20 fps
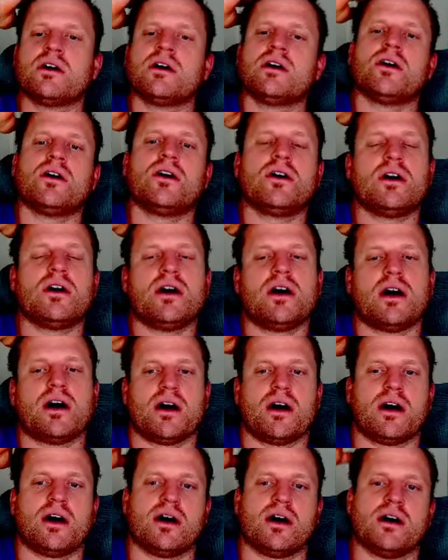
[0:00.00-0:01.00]

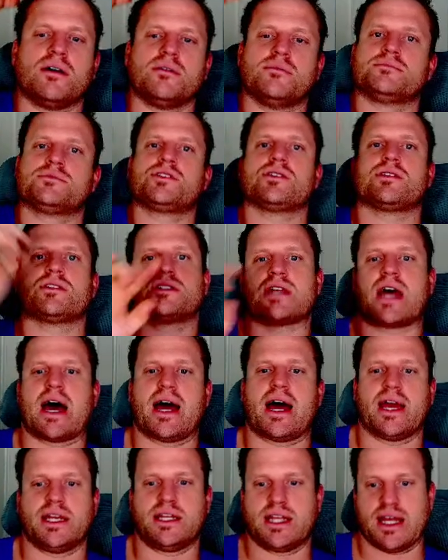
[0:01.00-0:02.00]
to the
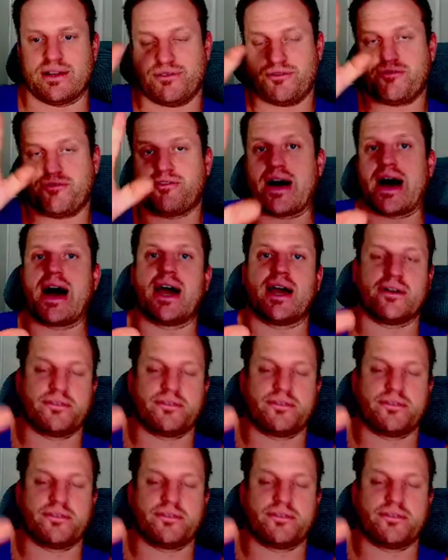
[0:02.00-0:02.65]
side, and 5